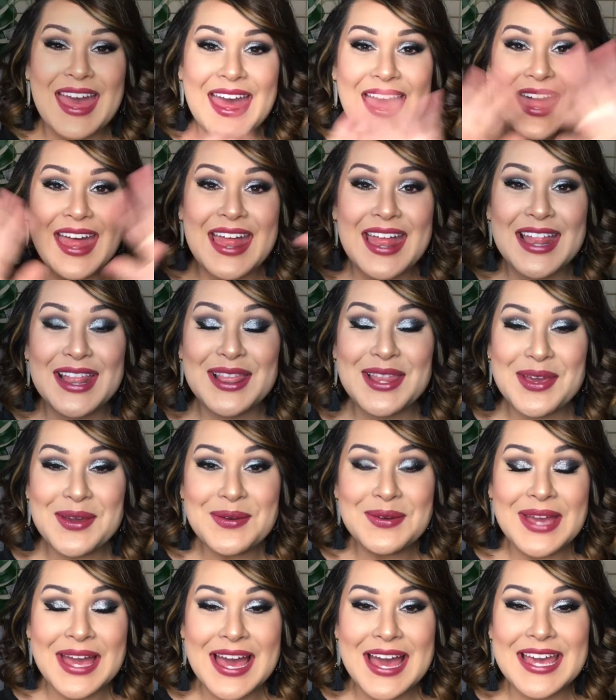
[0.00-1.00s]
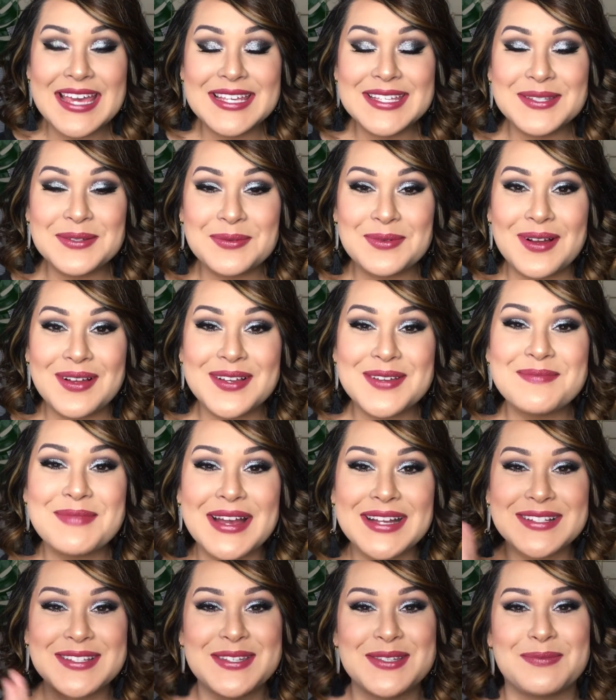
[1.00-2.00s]
Hello guys, welcome
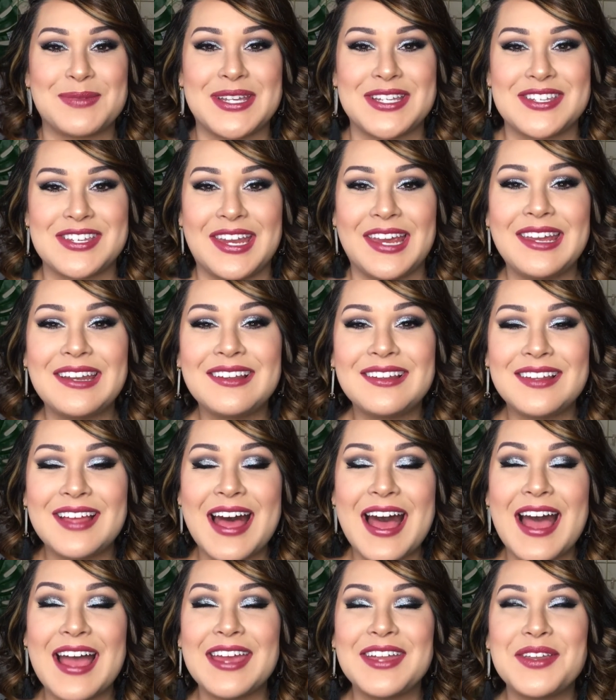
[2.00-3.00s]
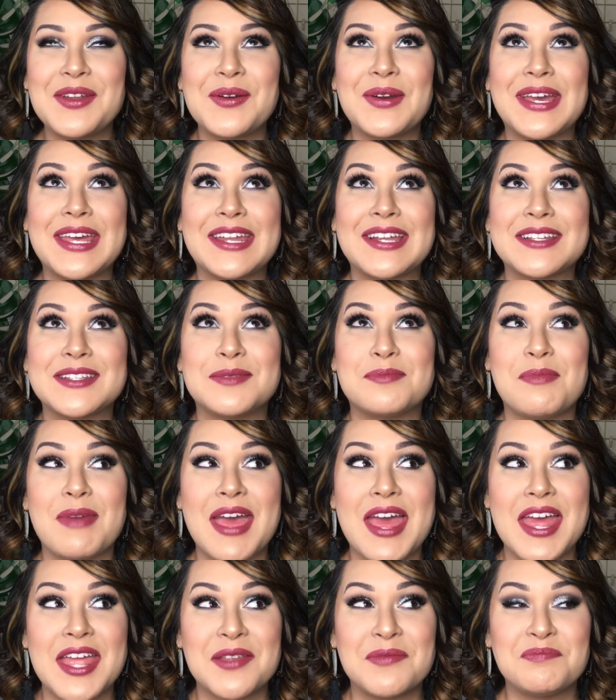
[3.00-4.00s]
back to my channel. I know it has
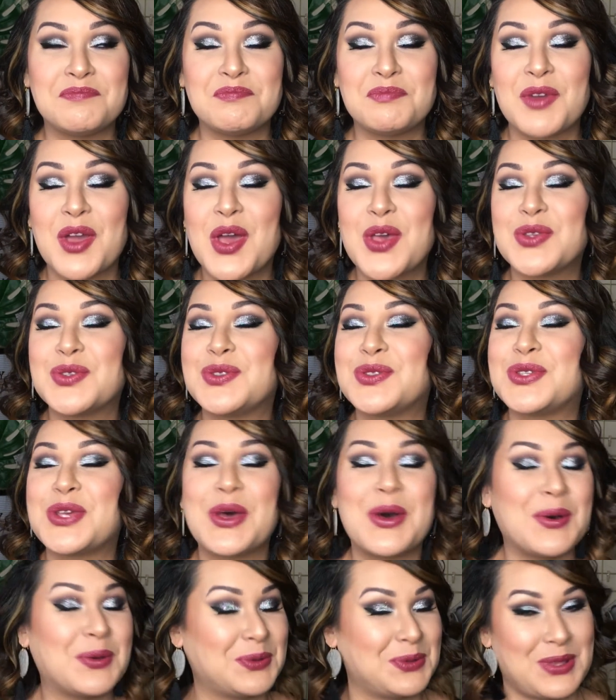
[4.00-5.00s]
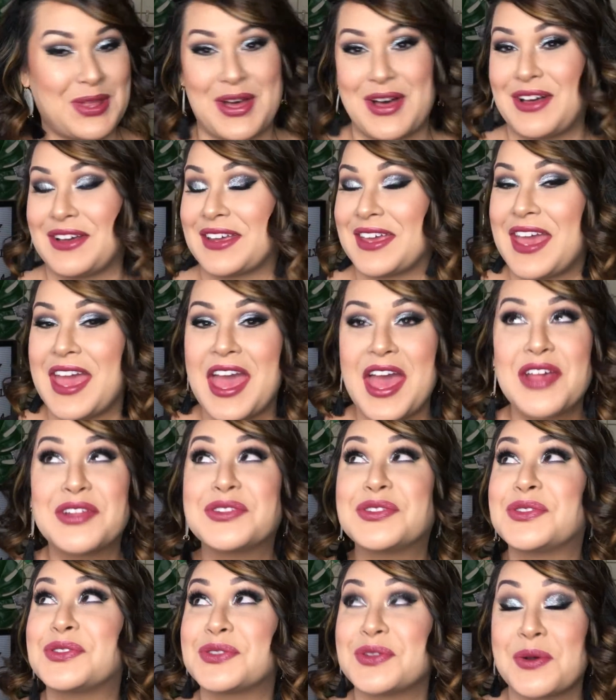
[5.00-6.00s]
been so long
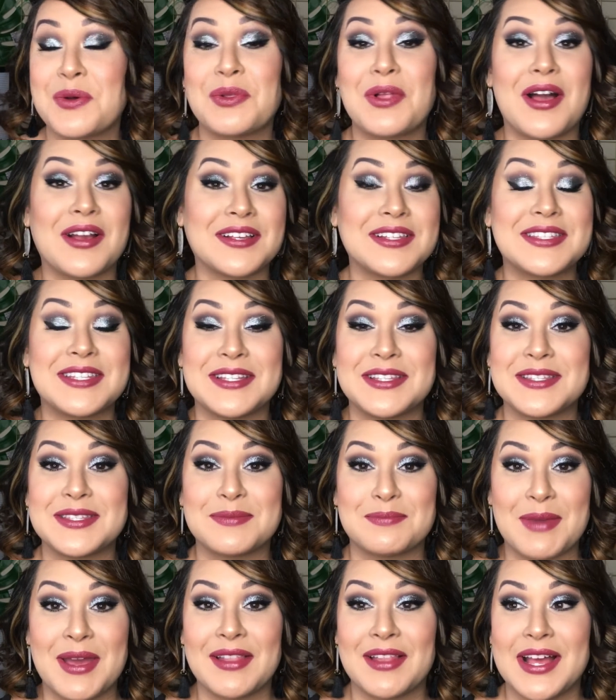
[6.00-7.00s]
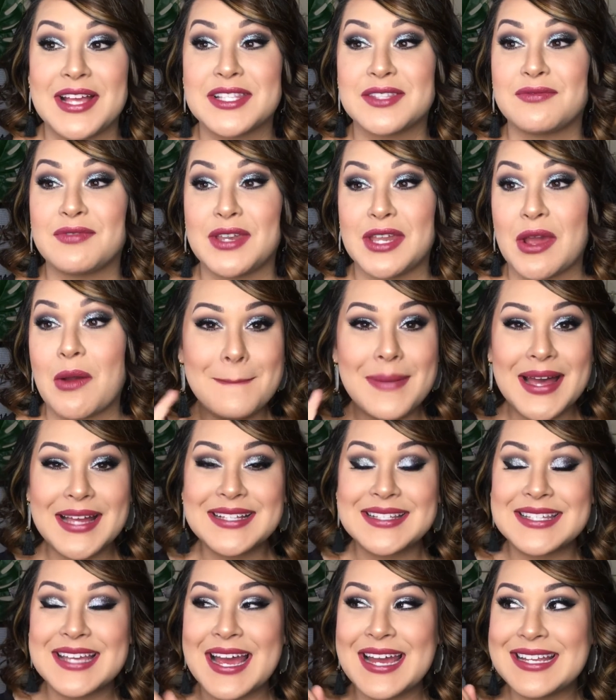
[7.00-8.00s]
since my last video,
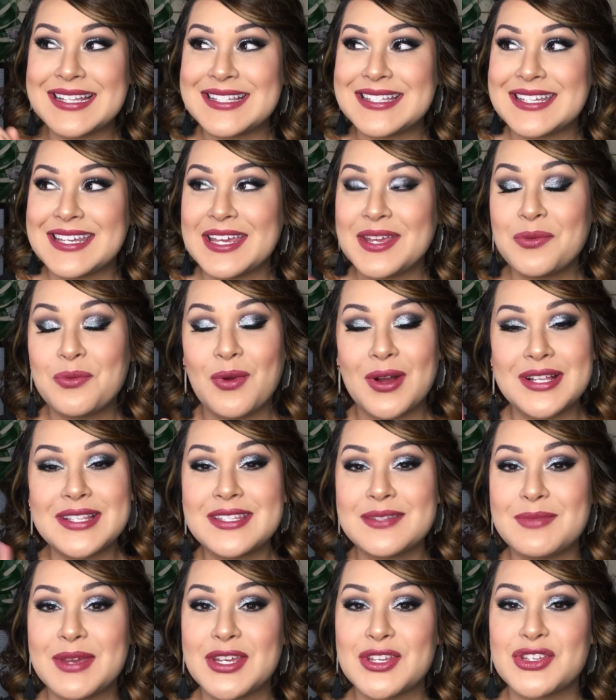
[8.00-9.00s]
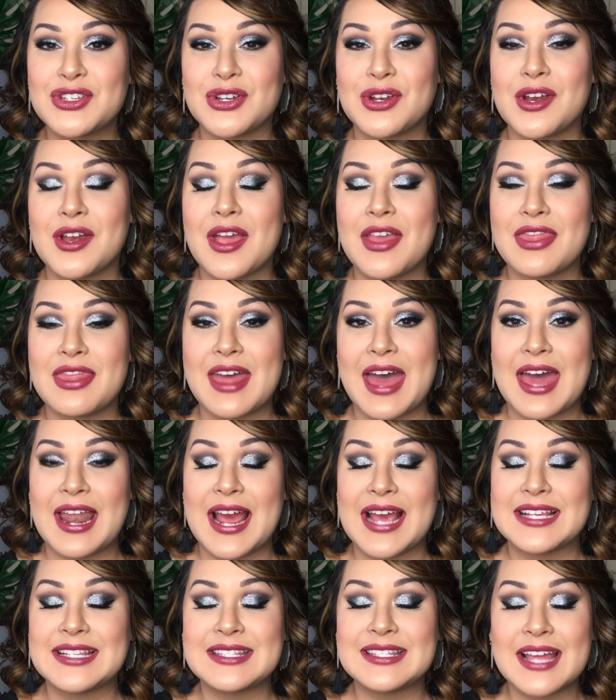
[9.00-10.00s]
but I did want to make sure
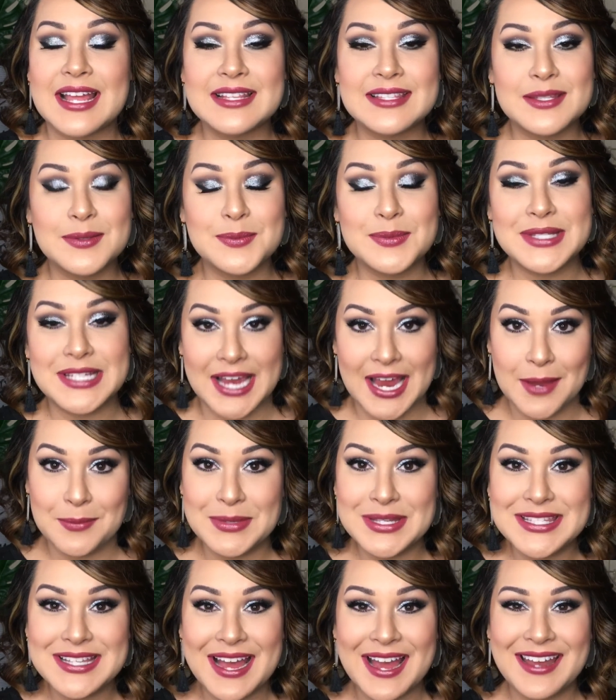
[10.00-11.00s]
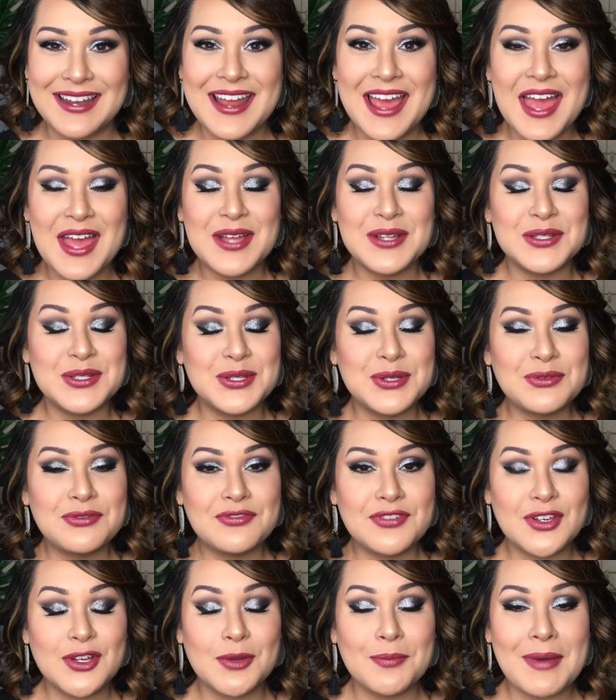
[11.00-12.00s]
that I set some time aside to
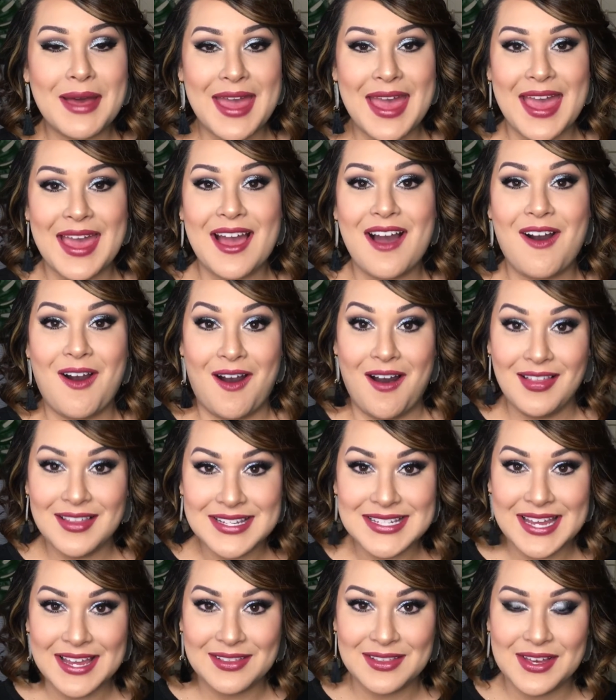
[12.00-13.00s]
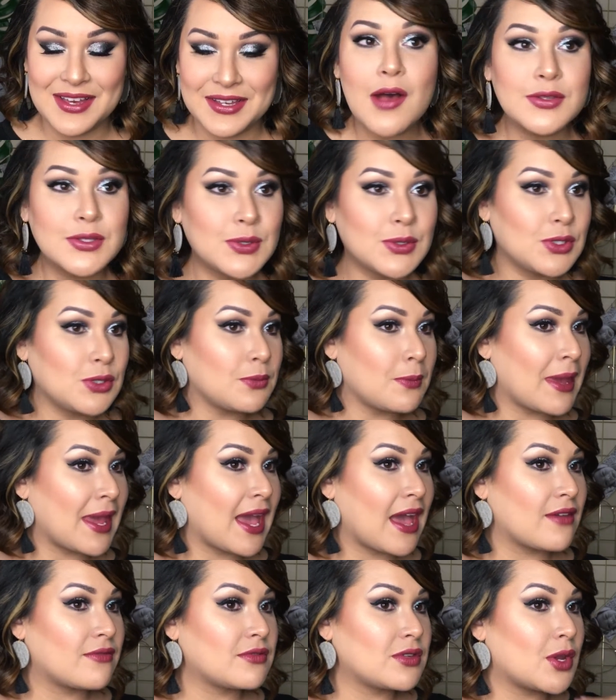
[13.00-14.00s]
film a holiday look. Also, you may
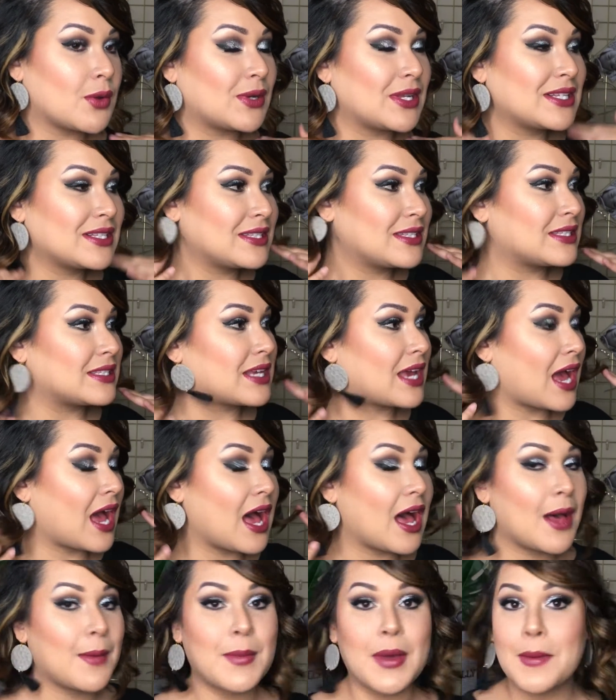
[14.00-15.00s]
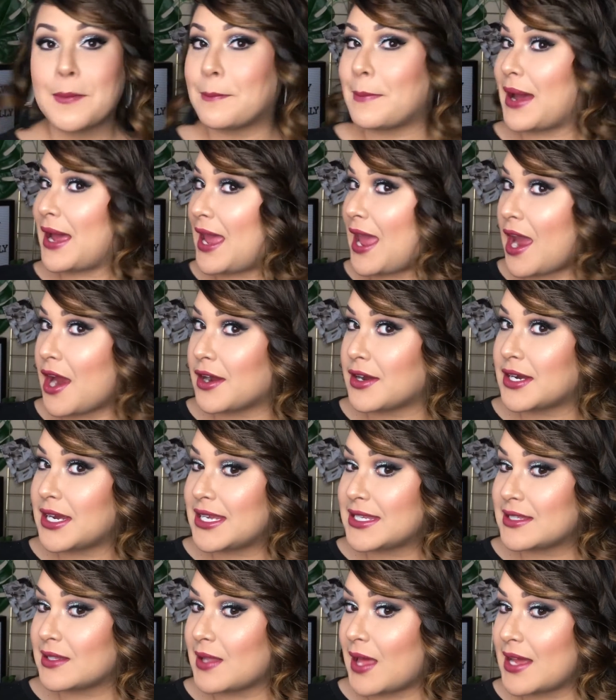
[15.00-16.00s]
have noticed my hair
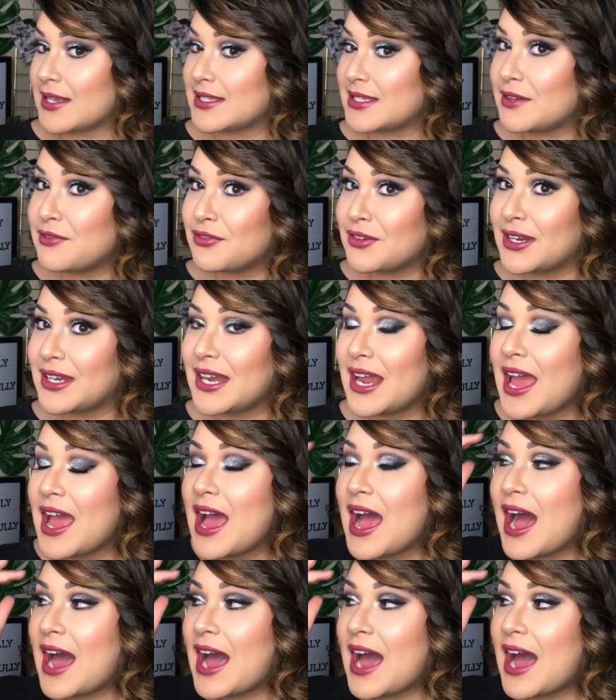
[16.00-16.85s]
is a lot different.